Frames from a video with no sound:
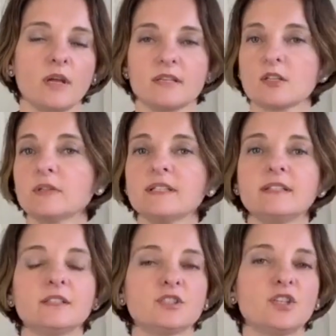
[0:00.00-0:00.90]
Okay, so they
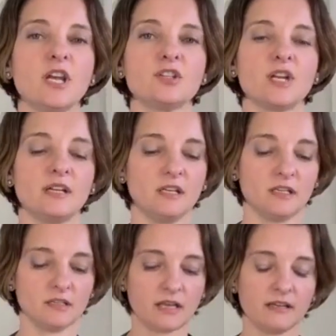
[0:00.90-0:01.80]
didn't change
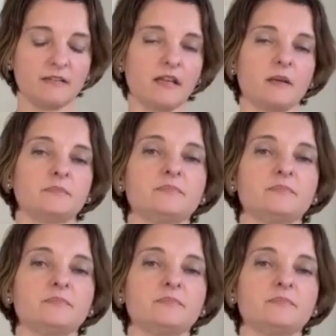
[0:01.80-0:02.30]
anything.